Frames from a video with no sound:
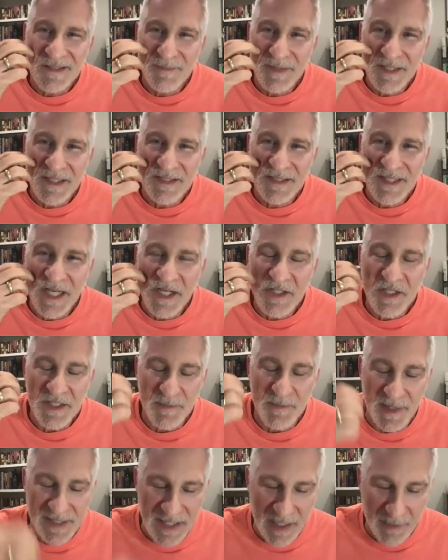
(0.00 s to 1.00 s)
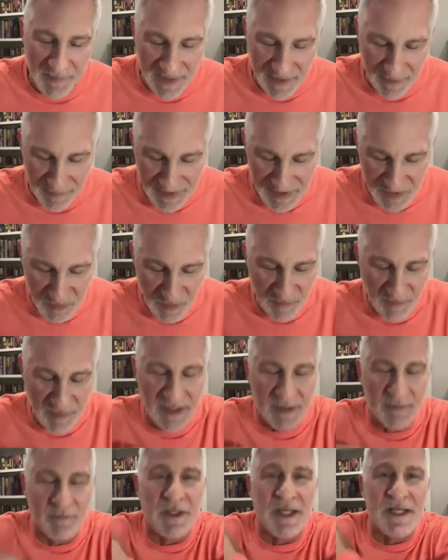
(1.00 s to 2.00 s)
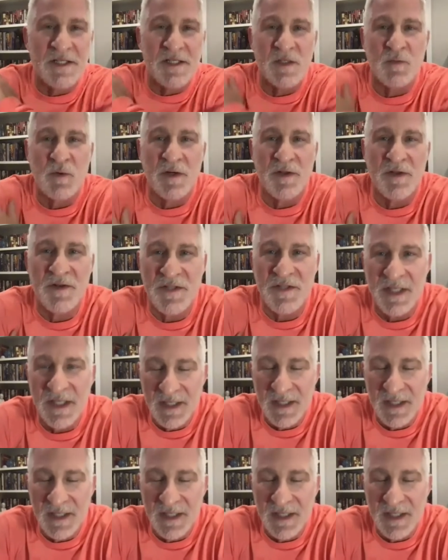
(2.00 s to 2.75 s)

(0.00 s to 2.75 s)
contentious might not be the best word, but in places where there's